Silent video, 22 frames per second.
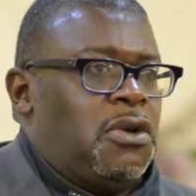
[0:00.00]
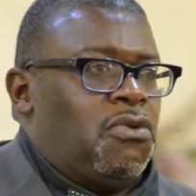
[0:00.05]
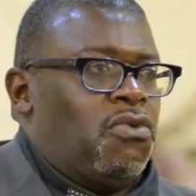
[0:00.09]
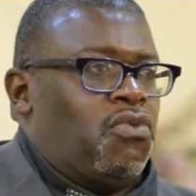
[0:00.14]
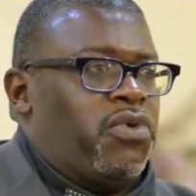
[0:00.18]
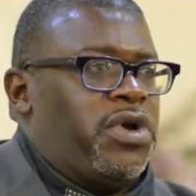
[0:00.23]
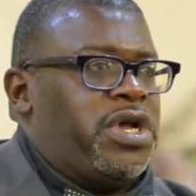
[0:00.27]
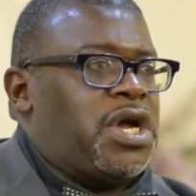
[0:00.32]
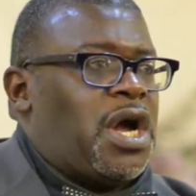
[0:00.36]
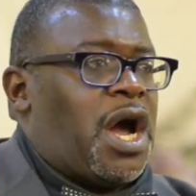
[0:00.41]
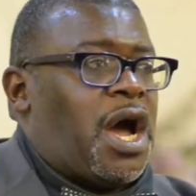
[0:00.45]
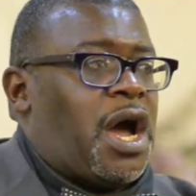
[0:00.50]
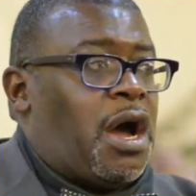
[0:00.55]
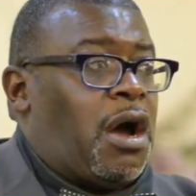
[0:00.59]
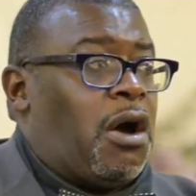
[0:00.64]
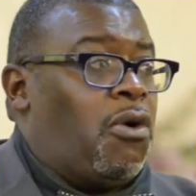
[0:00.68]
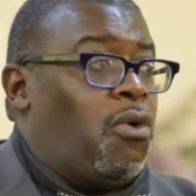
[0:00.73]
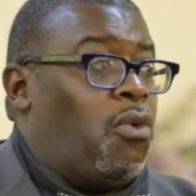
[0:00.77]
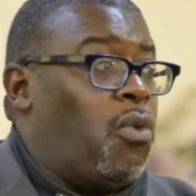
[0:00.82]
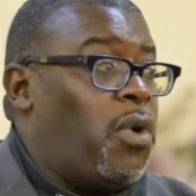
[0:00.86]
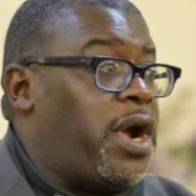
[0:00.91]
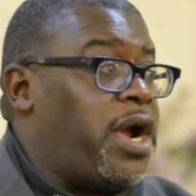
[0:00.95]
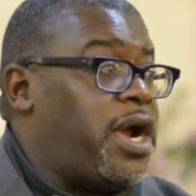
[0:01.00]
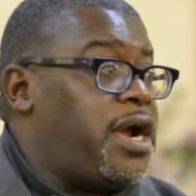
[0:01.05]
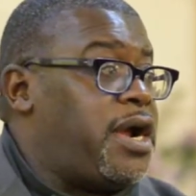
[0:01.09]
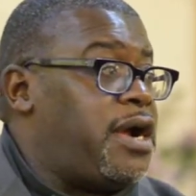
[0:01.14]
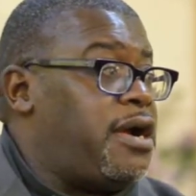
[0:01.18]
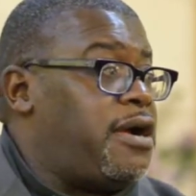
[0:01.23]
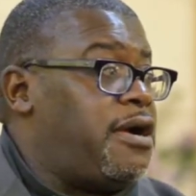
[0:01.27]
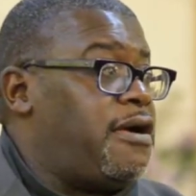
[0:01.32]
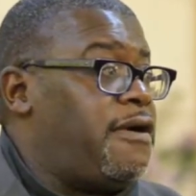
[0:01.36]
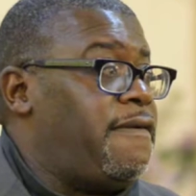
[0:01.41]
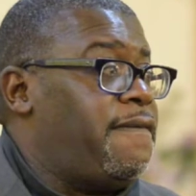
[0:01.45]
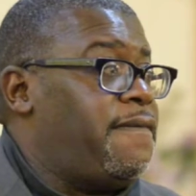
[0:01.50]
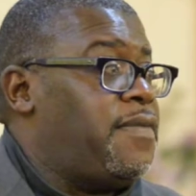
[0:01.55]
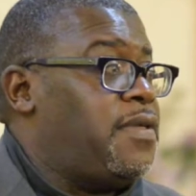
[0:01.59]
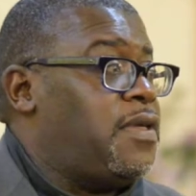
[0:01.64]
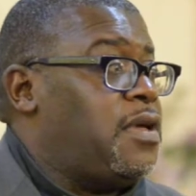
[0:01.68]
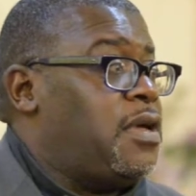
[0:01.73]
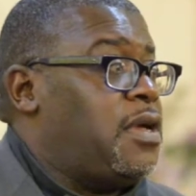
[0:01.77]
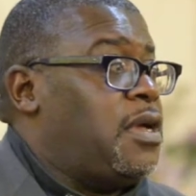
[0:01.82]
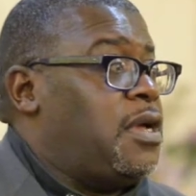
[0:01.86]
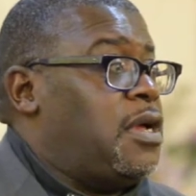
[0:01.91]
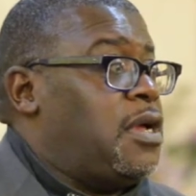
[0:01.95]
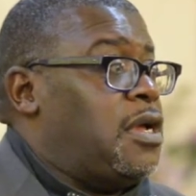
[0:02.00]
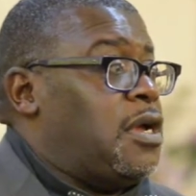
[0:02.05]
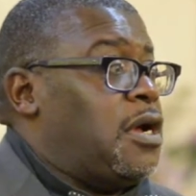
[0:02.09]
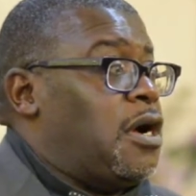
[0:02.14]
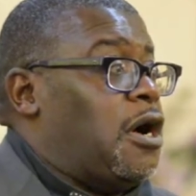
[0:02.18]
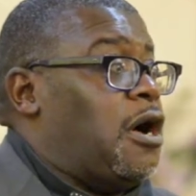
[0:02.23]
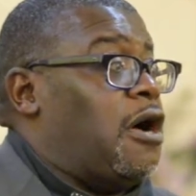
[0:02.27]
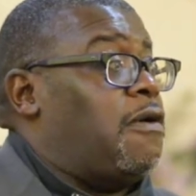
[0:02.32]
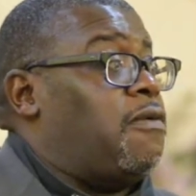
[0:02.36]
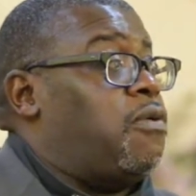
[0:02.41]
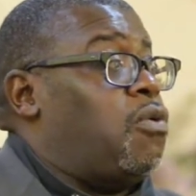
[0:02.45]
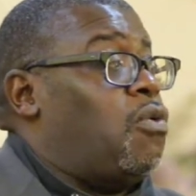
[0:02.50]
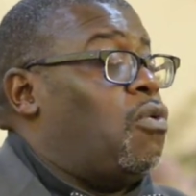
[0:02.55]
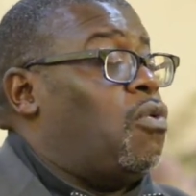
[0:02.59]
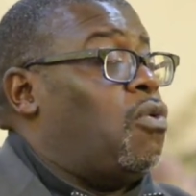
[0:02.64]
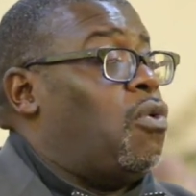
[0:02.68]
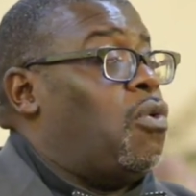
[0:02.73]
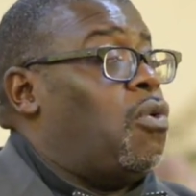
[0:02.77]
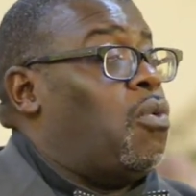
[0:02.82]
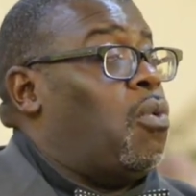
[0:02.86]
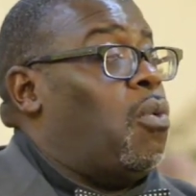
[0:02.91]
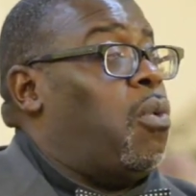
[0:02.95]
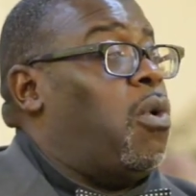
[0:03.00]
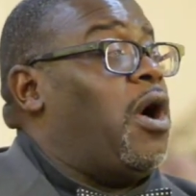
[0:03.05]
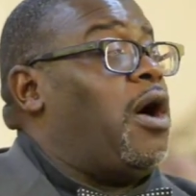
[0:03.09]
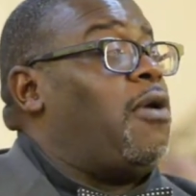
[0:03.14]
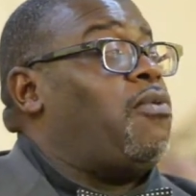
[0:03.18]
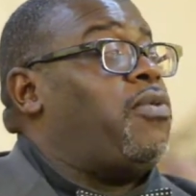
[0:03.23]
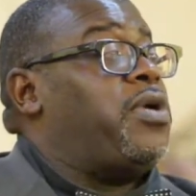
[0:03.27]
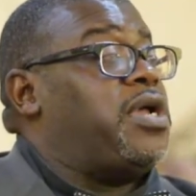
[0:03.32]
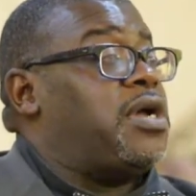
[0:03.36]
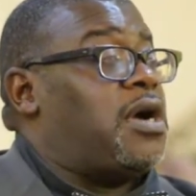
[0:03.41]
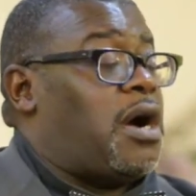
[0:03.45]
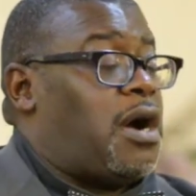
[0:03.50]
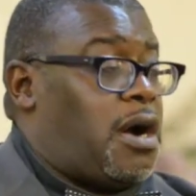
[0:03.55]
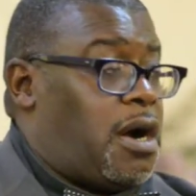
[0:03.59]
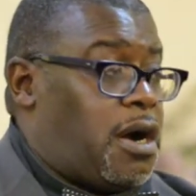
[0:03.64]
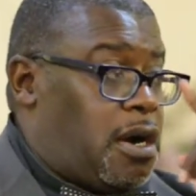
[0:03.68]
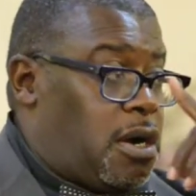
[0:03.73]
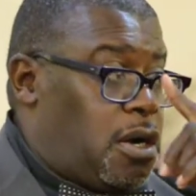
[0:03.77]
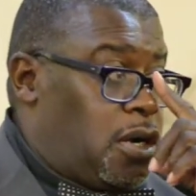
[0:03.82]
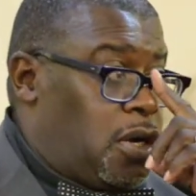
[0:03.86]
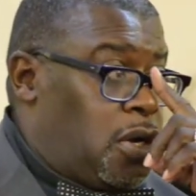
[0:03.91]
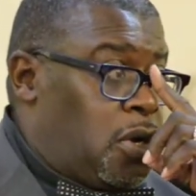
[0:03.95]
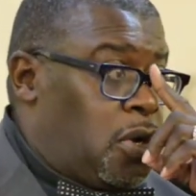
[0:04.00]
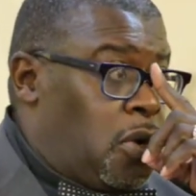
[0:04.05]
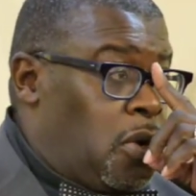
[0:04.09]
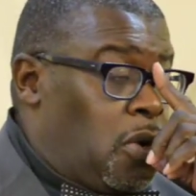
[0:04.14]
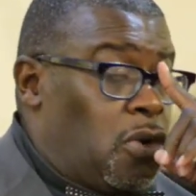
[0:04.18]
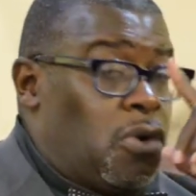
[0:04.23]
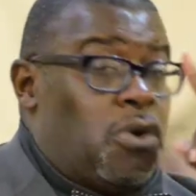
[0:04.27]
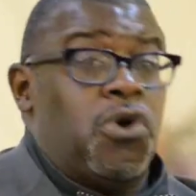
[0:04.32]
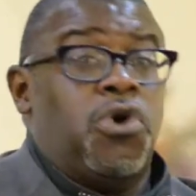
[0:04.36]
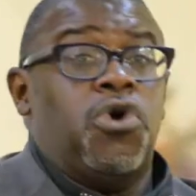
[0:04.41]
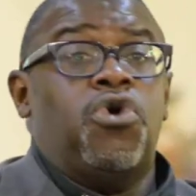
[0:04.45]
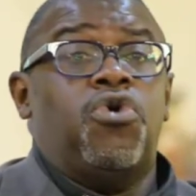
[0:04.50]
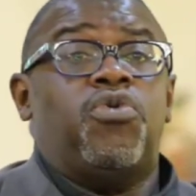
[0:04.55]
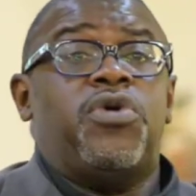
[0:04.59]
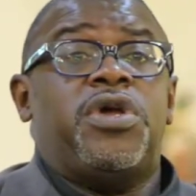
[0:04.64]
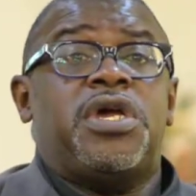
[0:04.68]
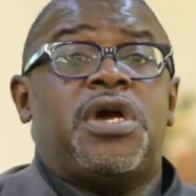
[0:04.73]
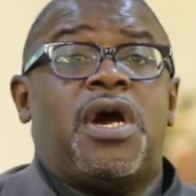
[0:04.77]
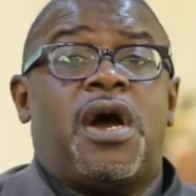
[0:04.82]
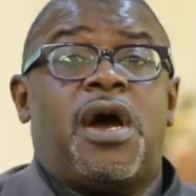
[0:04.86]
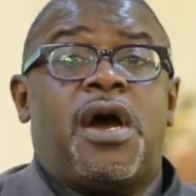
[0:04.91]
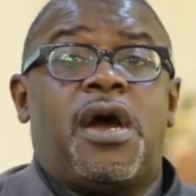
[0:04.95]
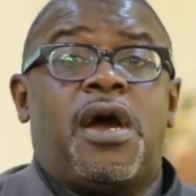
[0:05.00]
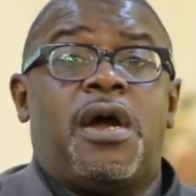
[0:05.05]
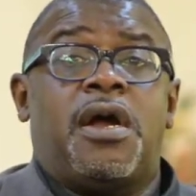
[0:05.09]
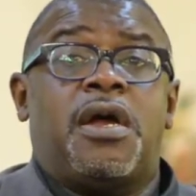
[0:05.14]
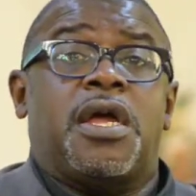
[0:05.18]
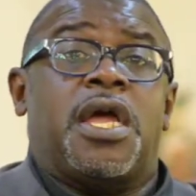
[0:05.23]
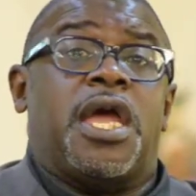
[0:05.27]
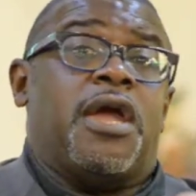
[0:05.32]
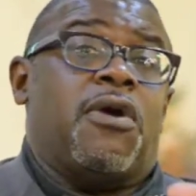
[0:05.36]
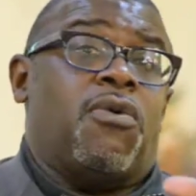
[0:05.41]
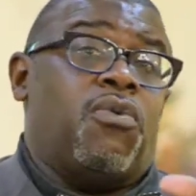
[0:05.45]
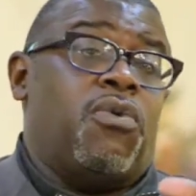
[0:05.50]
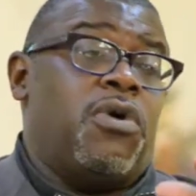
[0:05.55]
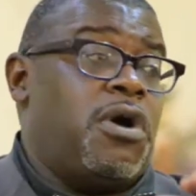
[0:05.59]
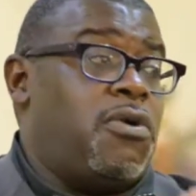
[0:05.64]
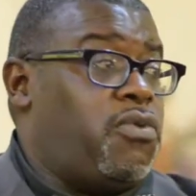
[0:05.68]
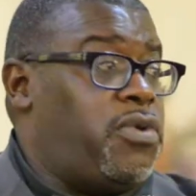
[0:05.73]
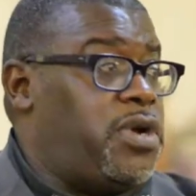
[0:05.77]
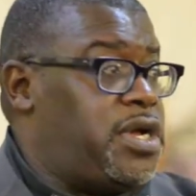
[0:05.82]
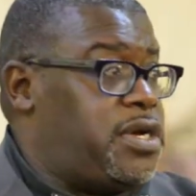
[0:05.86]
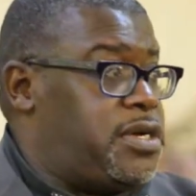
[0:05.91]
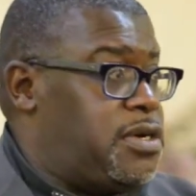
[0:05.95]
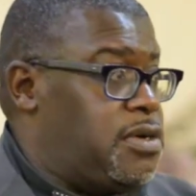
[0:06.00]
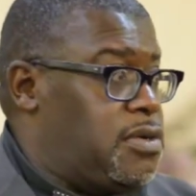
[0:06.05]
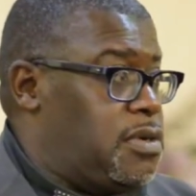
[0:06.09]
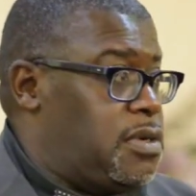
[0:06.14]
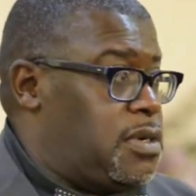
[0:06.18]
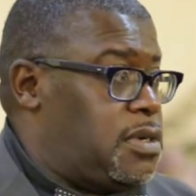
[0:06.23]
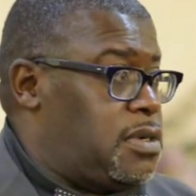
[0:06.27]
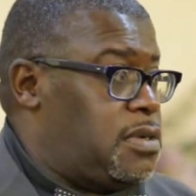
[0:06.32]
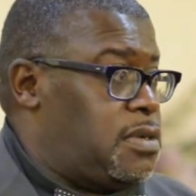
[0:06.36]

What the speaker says: we are aware of what we are, who we are, and what we are doing.